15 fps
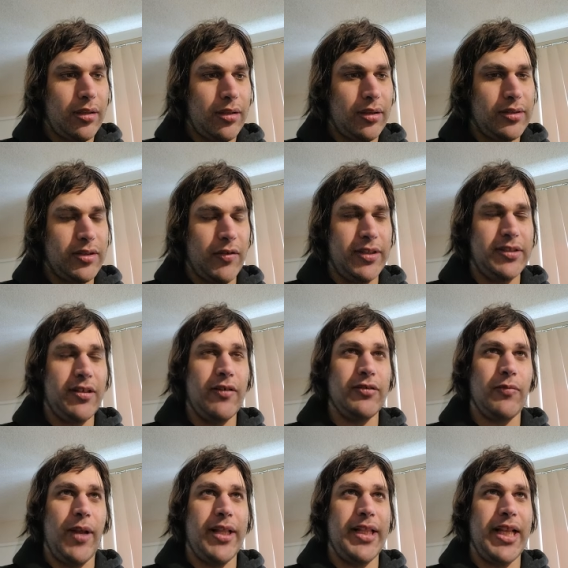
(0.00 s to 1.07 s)
And so he stows
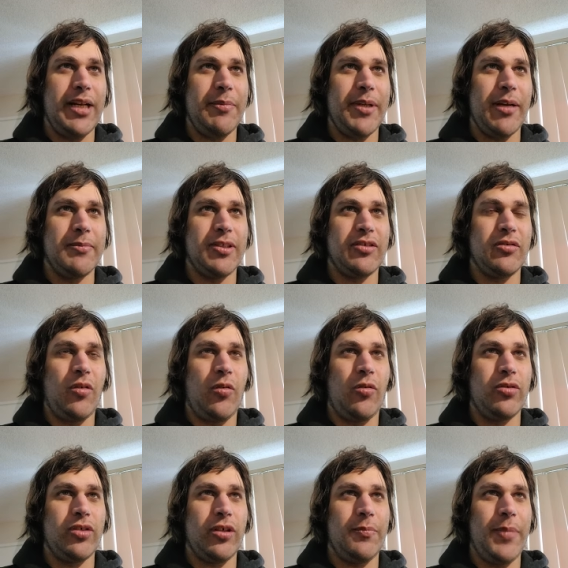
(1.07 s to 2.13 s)
away and then he becomes a
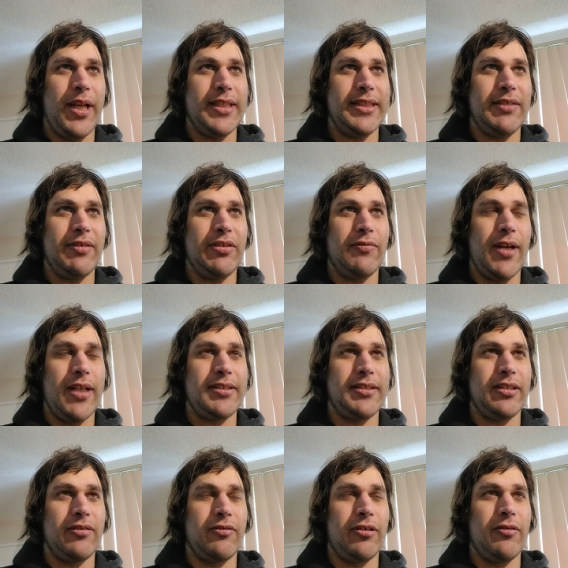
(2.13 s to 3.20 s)
soldier basically with the rest of
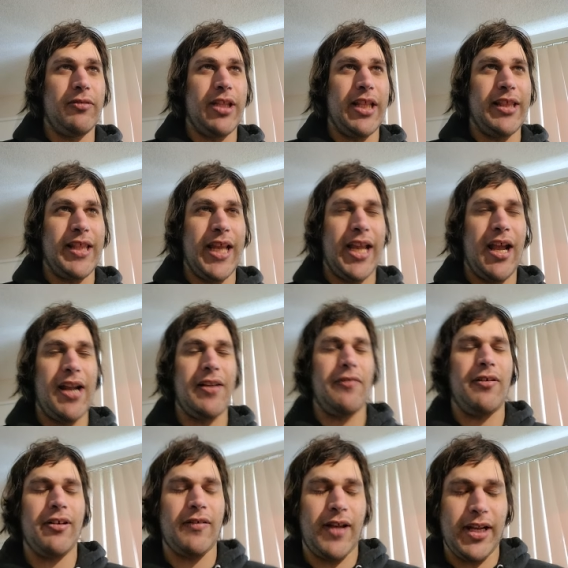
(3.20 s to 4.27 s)
the crew. They, they kind of
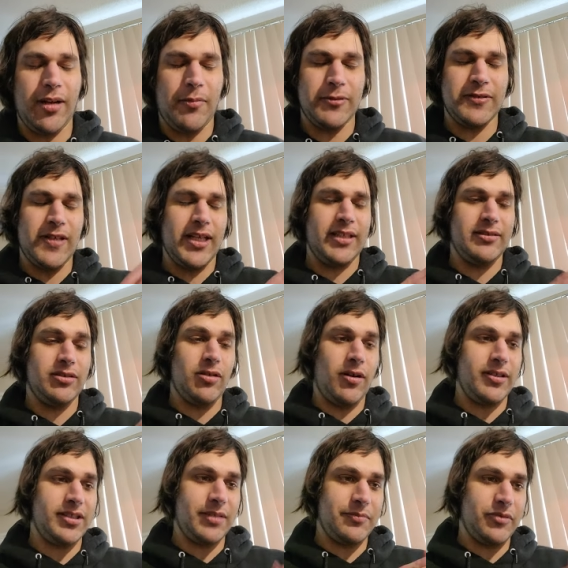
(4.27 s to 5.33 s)
look like almost like
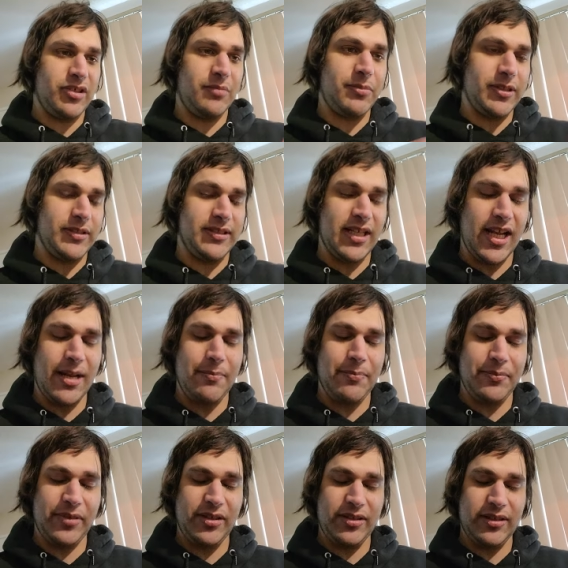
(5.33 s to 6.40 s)
Starship Troopers type
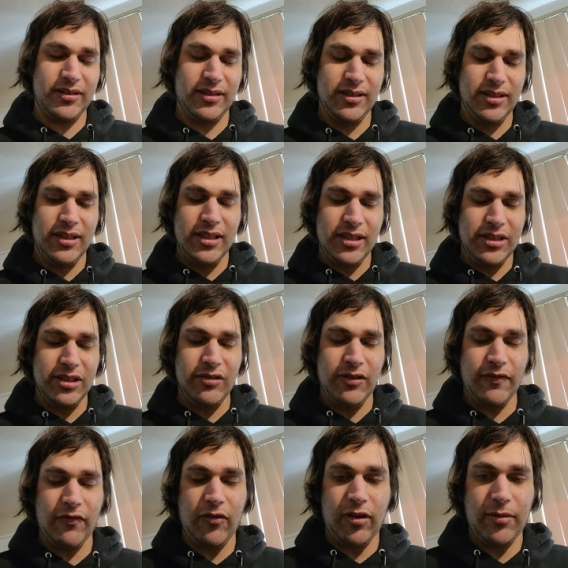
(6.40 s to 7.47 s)

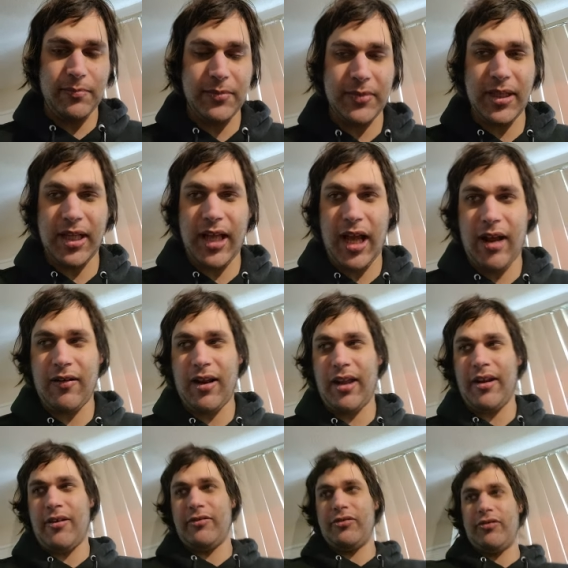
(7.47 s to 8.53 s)
uniform out,
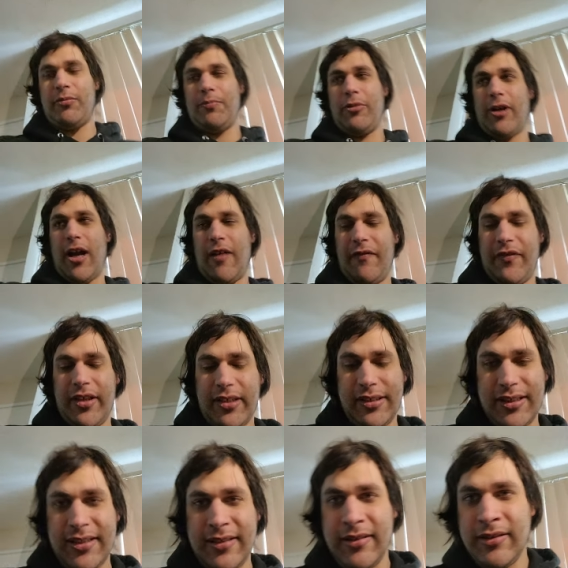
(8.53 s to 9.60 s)
you know, trooper
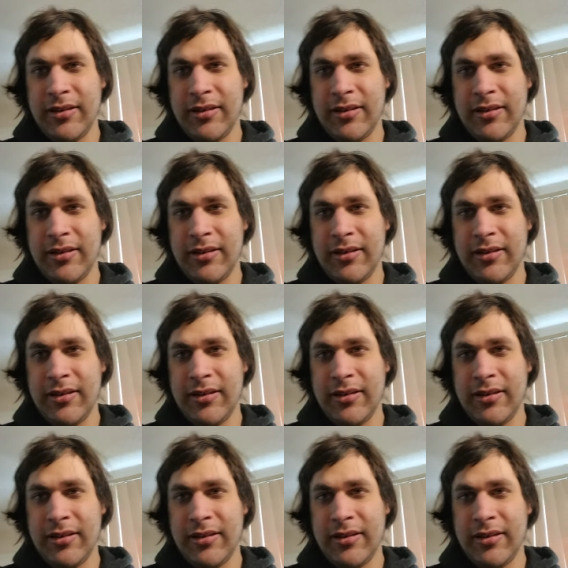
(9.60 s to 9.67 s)
outfits.